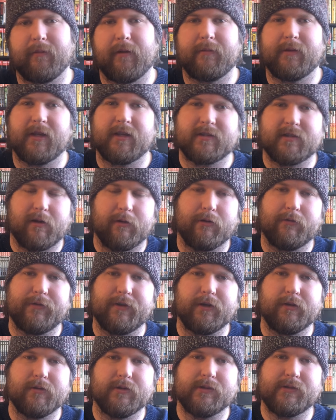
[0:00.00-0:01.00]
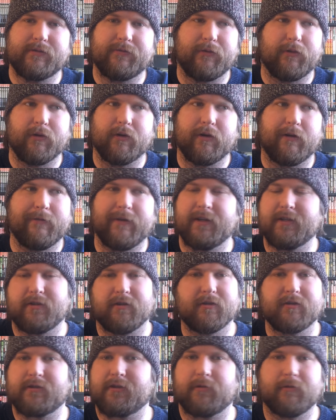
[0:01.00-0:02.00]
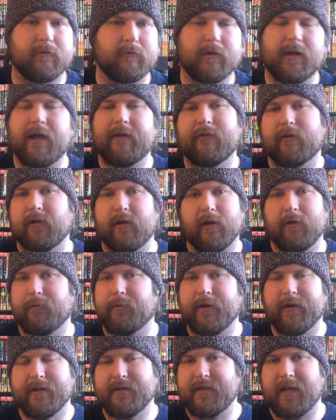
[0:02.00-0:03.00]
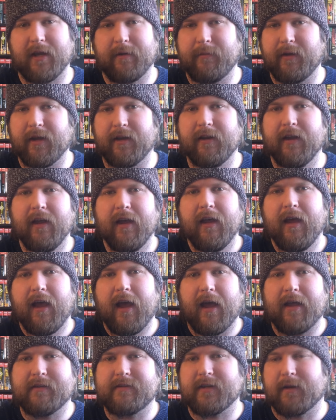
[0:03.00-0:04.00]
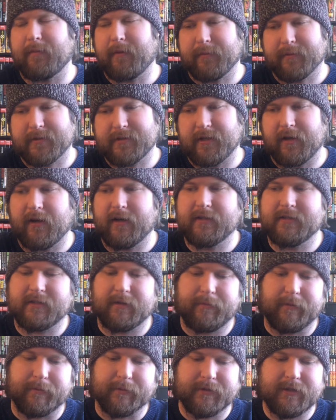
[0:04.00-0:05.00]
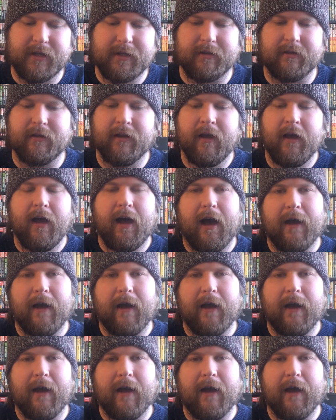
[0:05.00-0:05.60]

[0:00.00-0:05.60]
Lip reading: Maybe they saw reviews for Avengers or whatever it was, Ant-Man, and some people saw it and some people didn't.